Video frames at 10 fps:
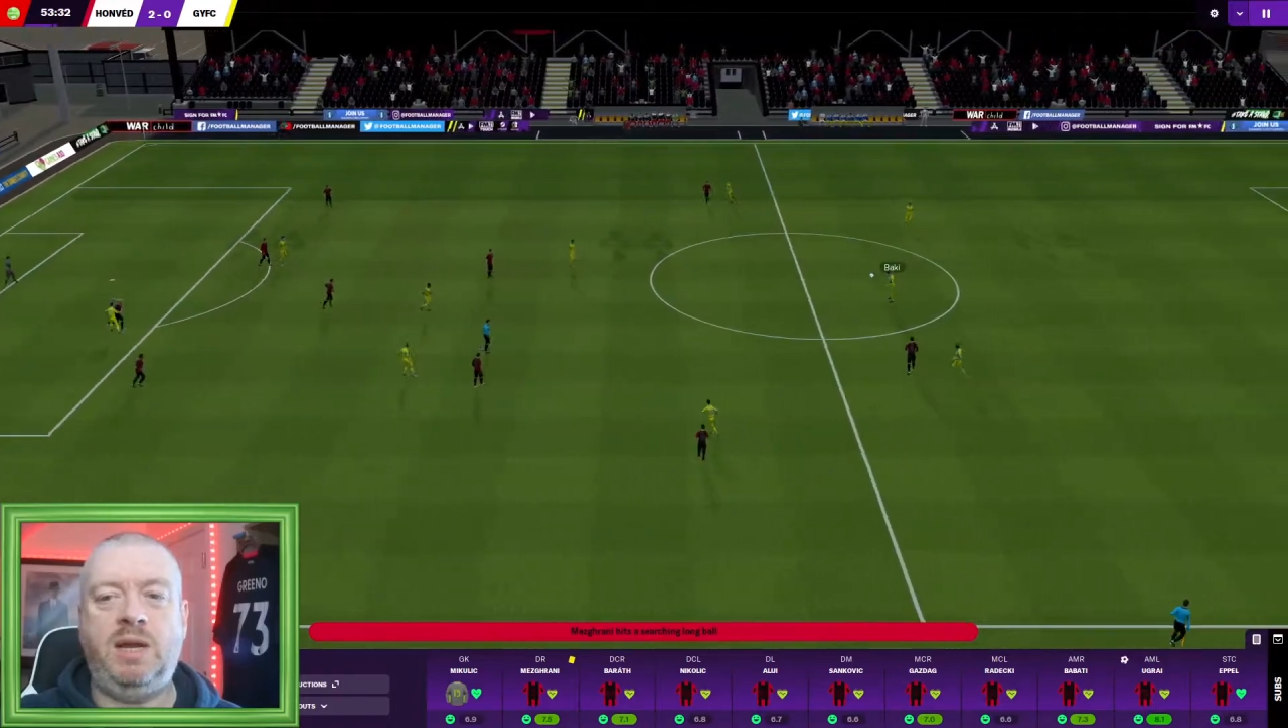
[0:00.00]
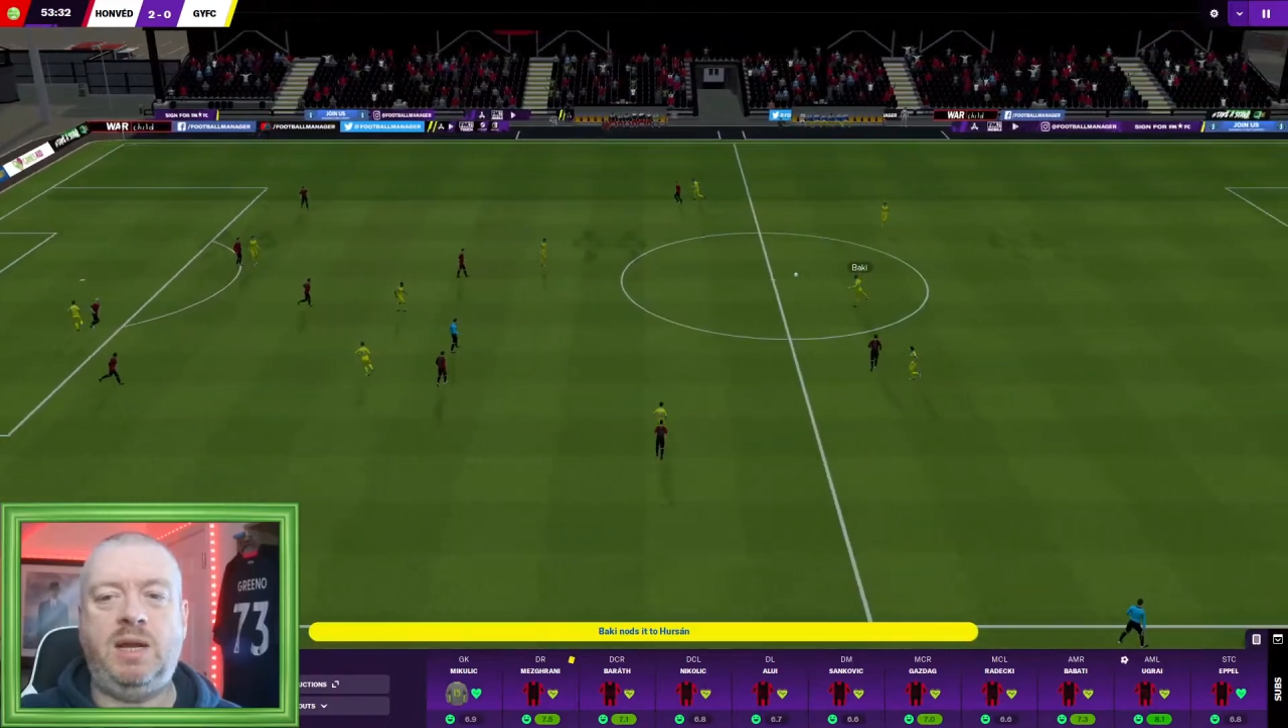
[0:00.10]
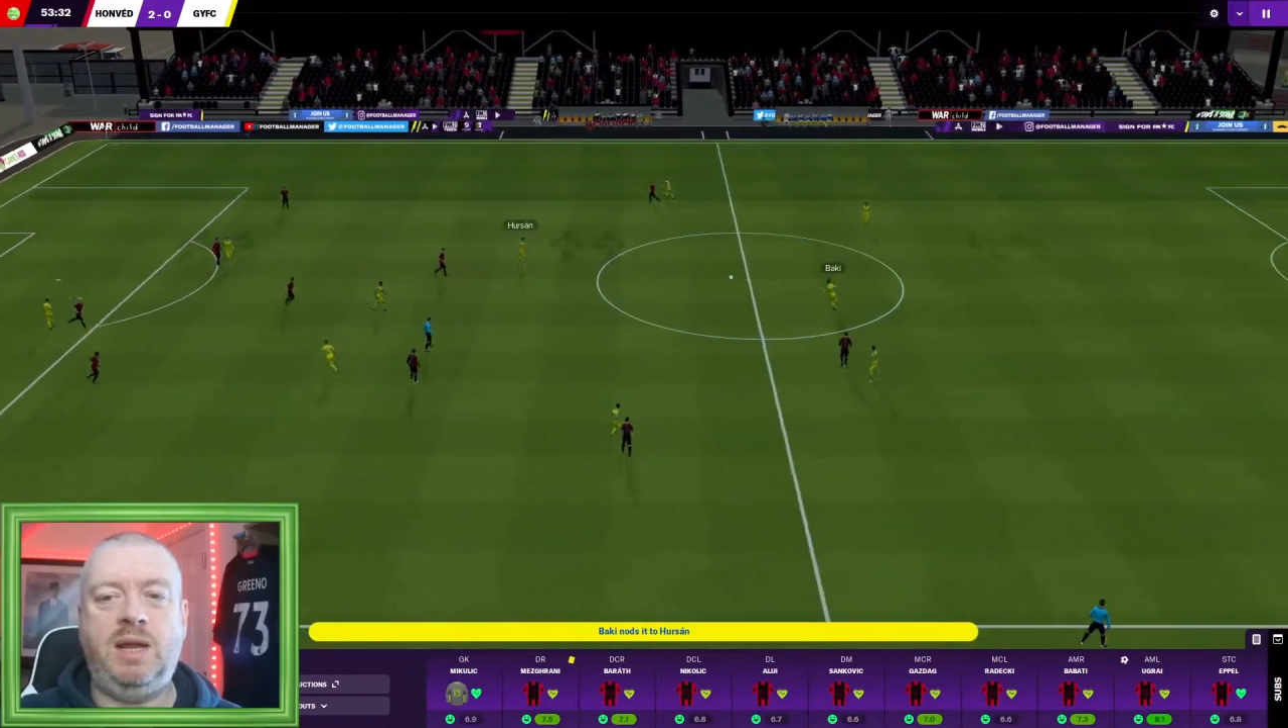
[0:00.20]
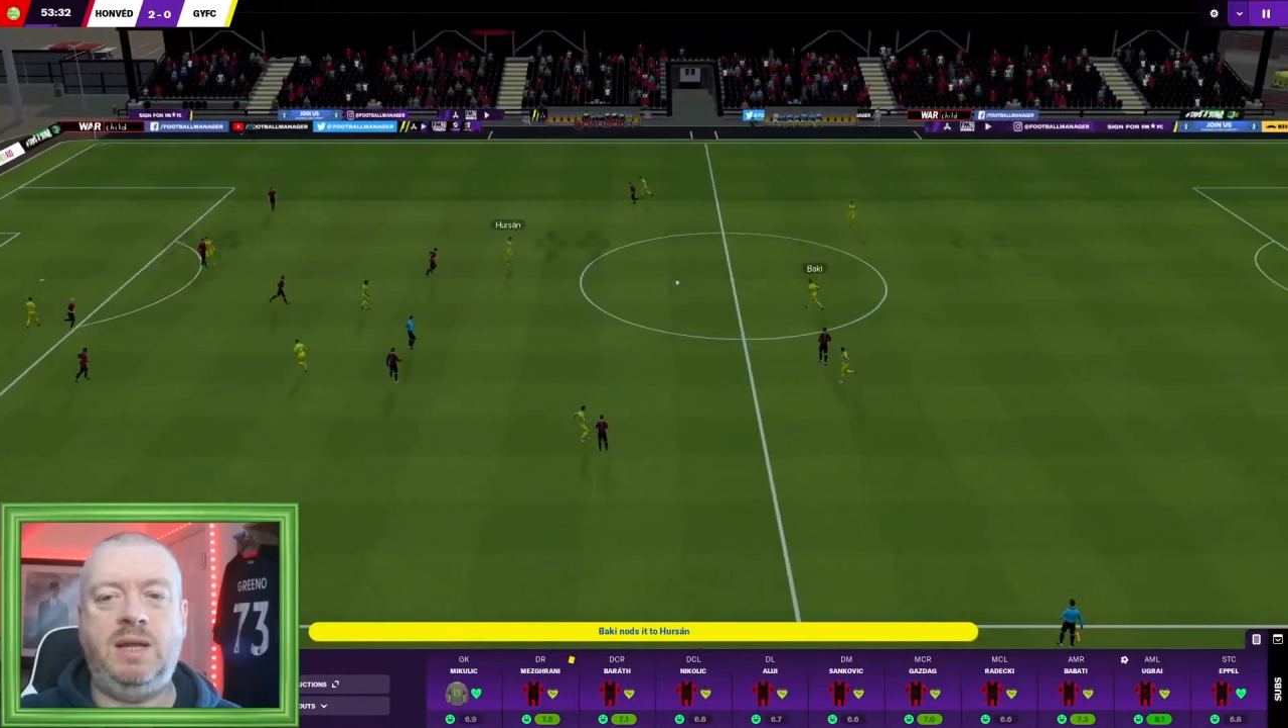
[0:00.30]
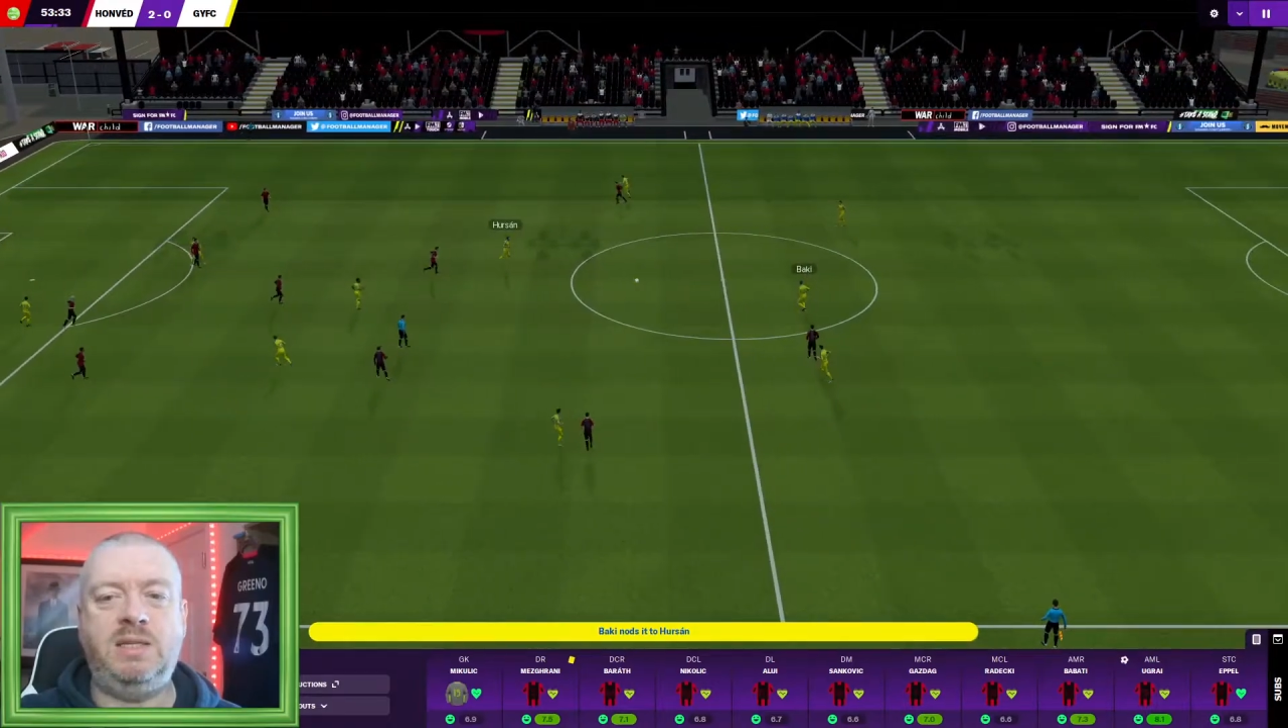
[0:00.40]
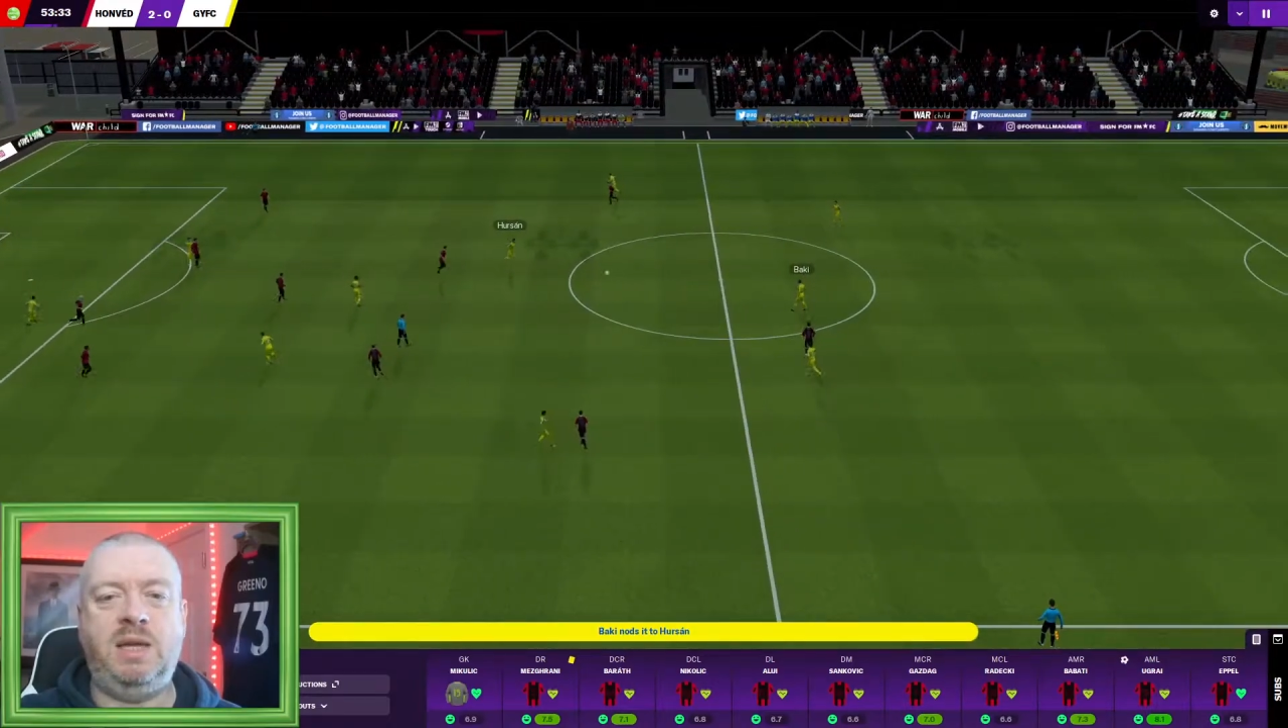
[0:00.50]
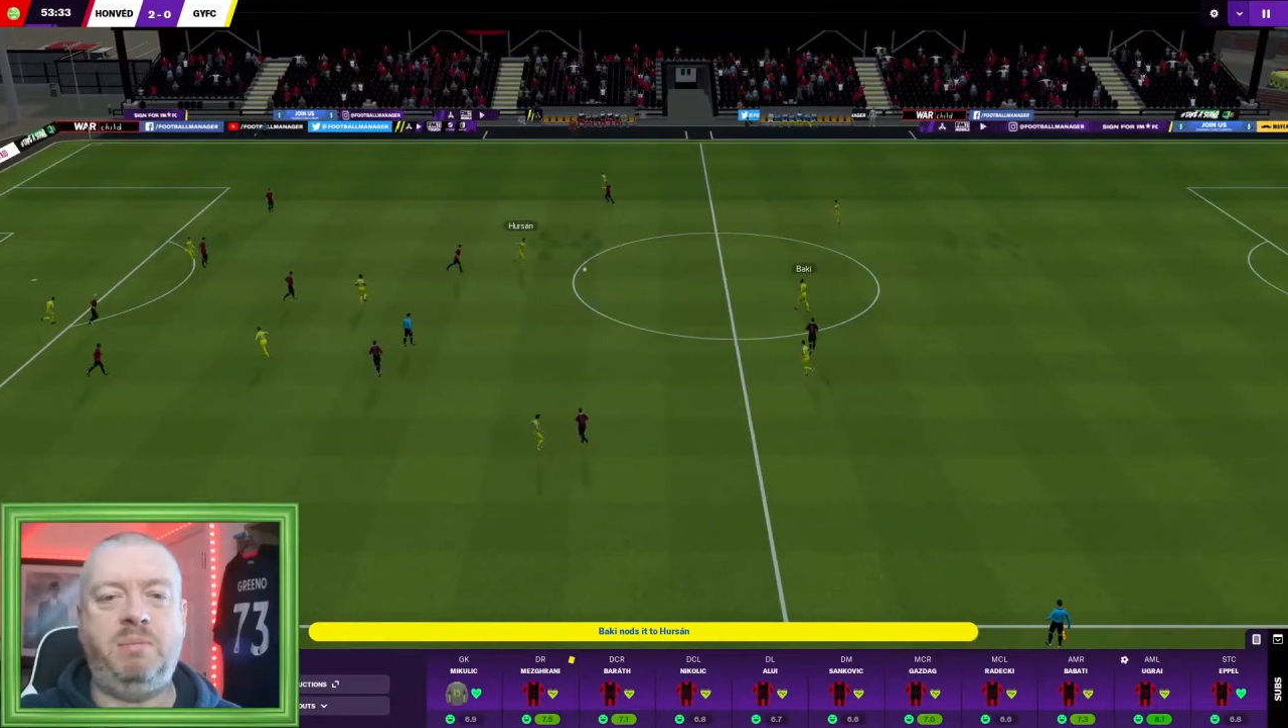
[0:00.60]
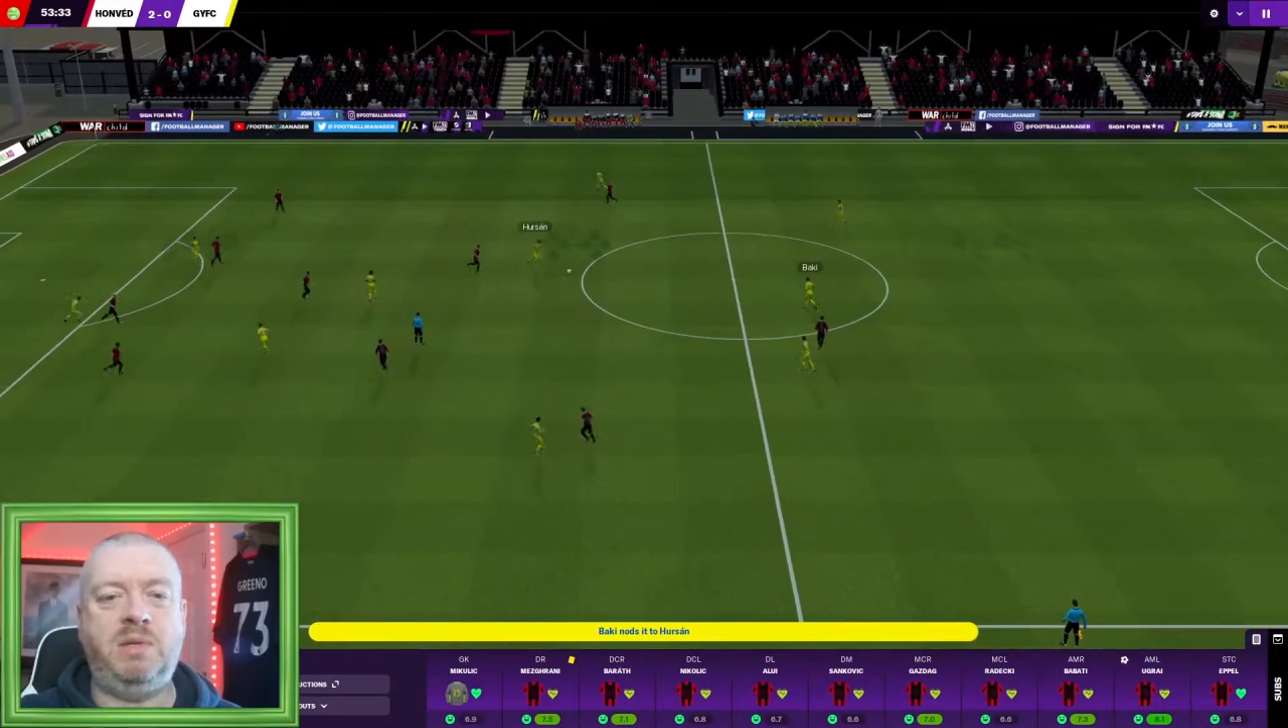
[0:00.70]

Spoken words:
clears it,